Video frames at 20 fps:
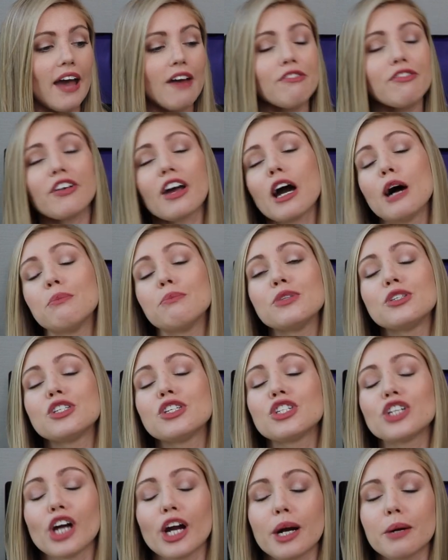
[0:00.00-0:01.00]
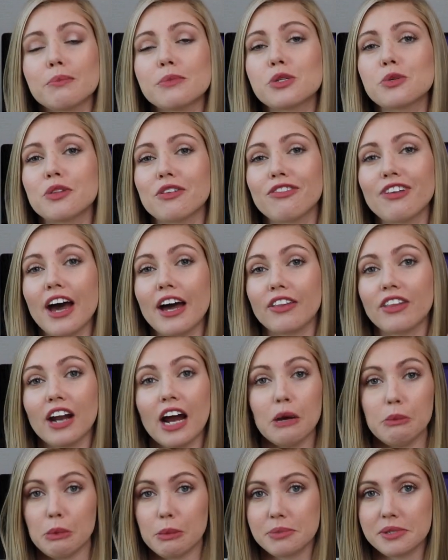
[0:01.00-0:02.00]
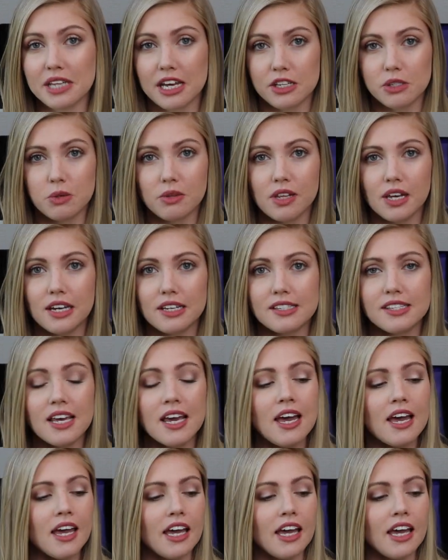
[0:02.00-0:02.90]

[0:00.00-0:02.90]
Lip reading: have come to terms with the fact that I'm obsessed with this.